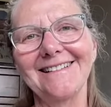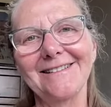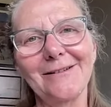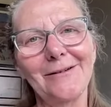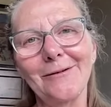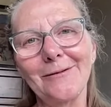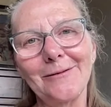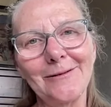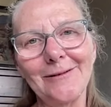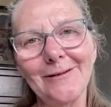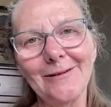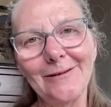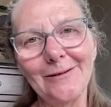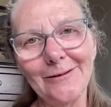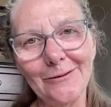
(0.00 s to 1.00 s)
So
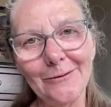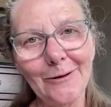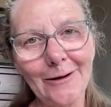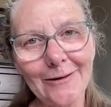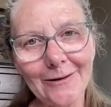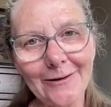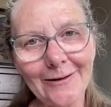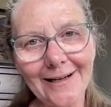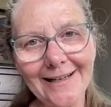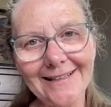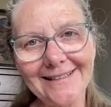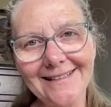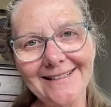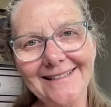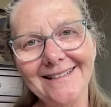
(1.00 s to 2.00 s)
you are the
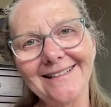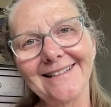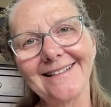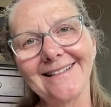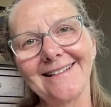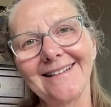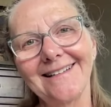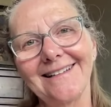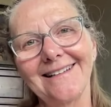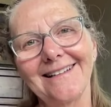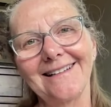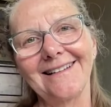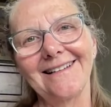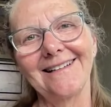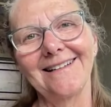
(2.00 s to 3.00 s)
Christ
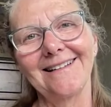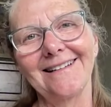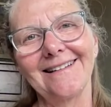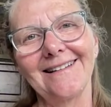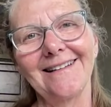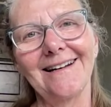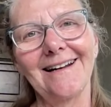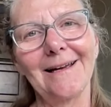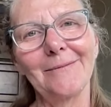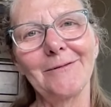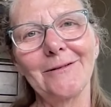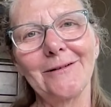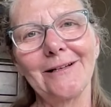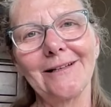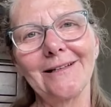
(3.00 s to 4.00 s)
that I am
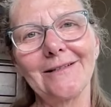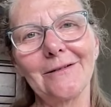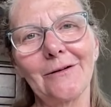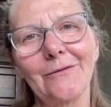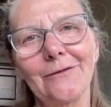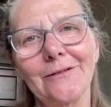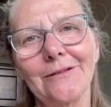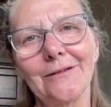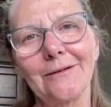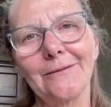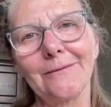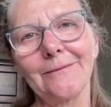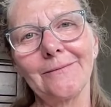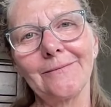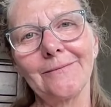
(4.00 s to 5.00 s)
turning this over
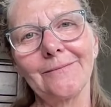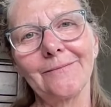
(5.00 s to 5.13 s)
to.